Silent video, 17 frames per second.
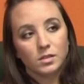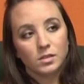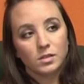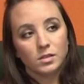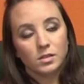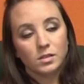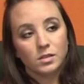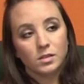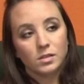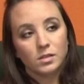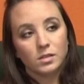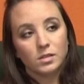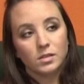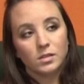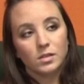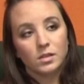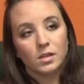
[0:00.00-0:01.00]

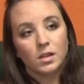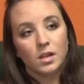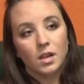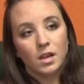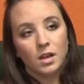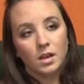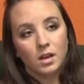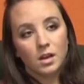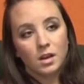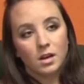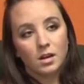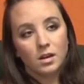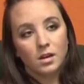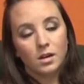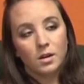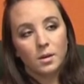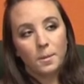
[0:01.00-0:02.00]

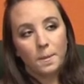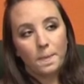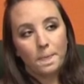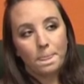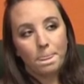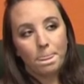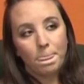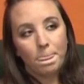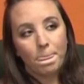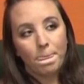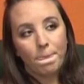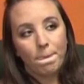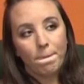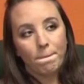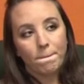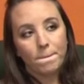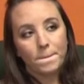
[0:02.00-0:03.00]

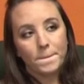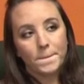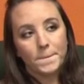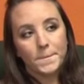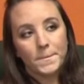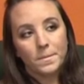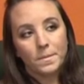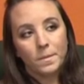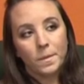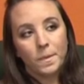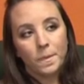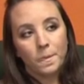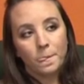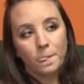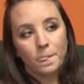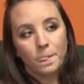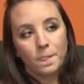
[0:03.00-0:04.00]

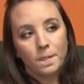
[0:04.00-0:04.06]
(not speaking)